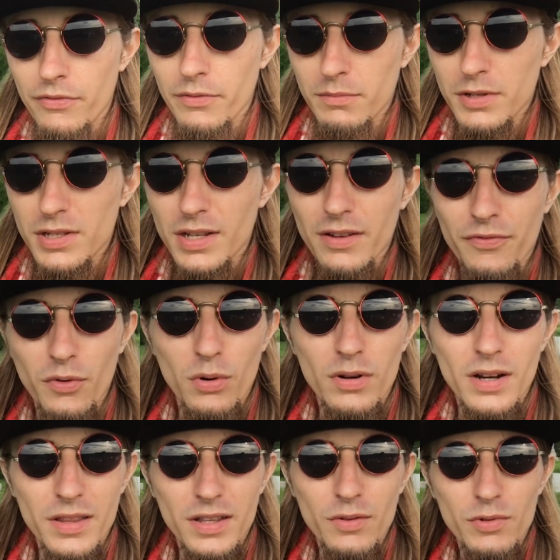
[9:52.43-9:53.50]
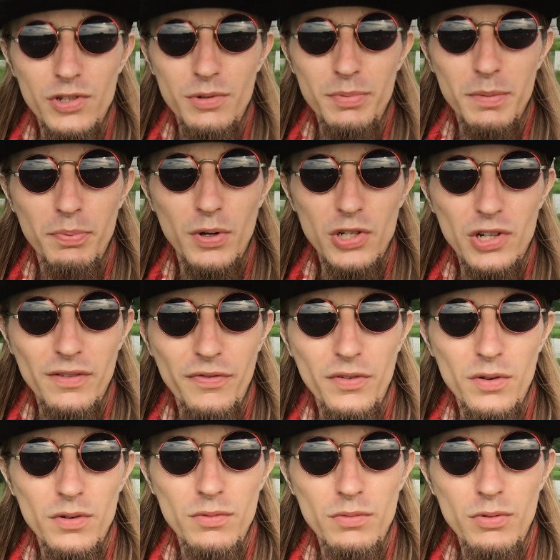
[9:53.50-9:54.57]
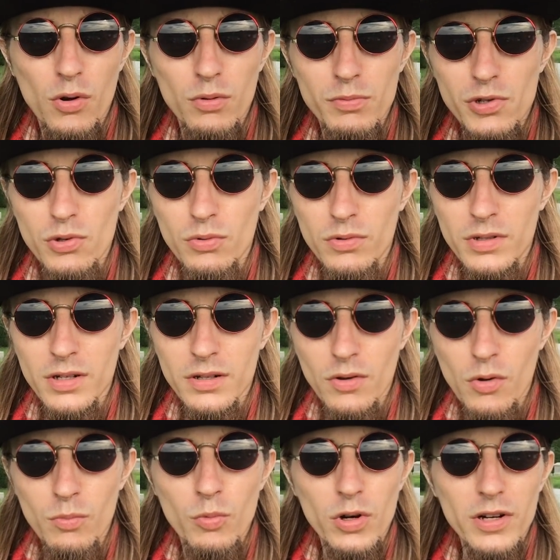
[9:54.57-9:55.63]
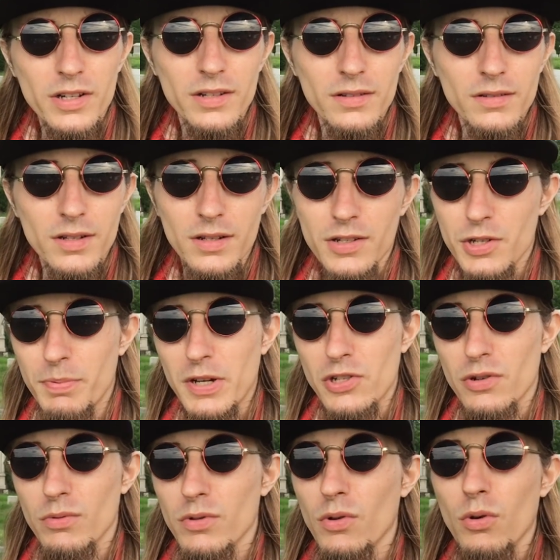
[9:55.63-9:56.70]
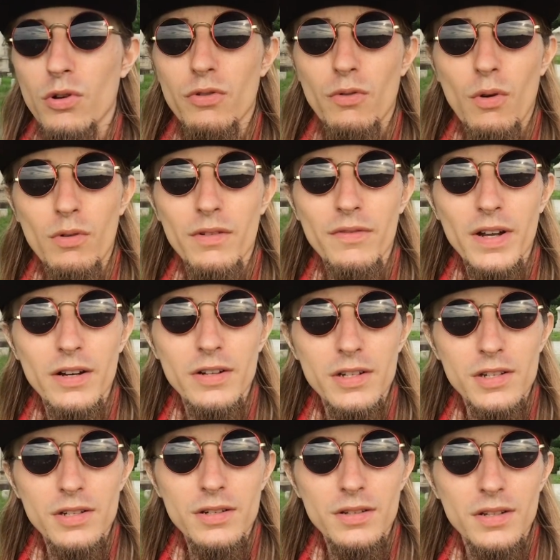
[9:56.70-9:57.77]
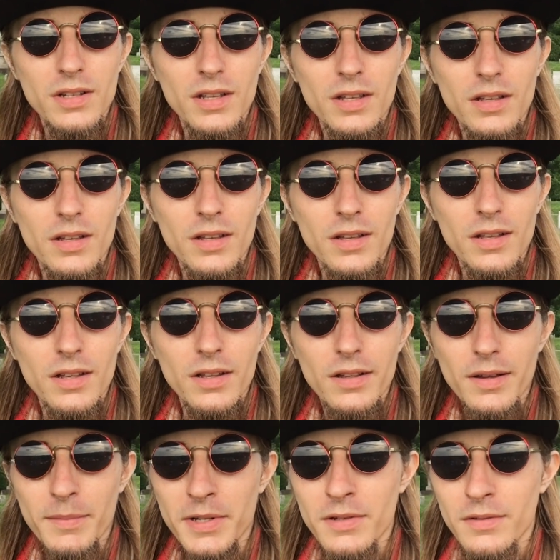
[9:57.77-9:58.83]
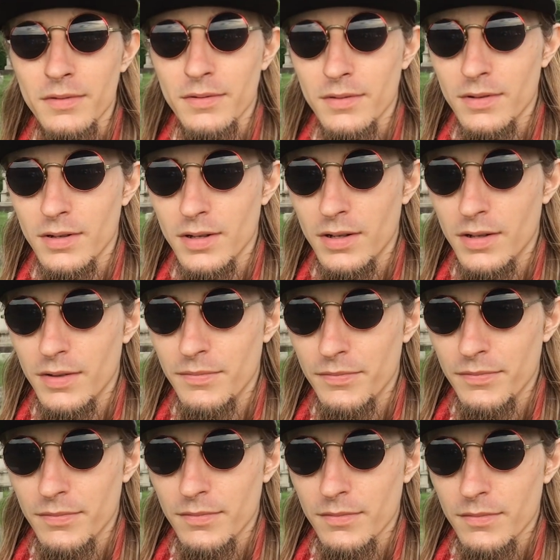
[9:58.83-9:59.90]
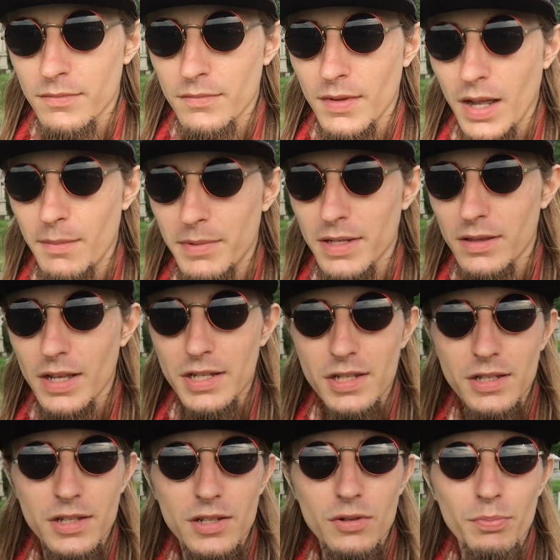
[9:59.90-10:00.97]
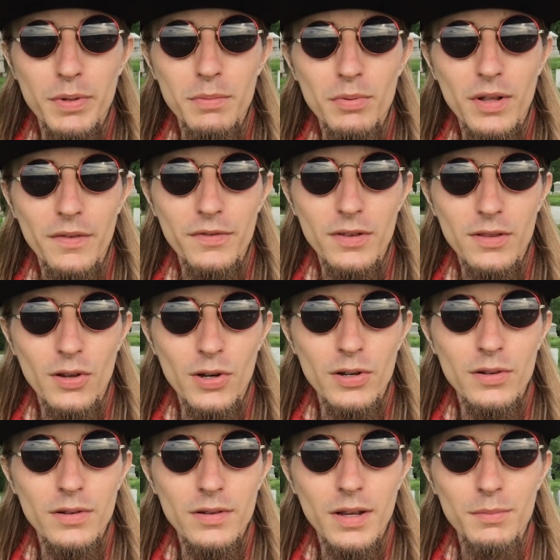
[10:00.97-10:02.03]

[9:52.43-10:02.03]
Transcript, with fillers: From this day forward, I think we should be pushing for homeschooling and homeworking, and especially with the whole coronavirus. I mean, How many lessons do people have to learn?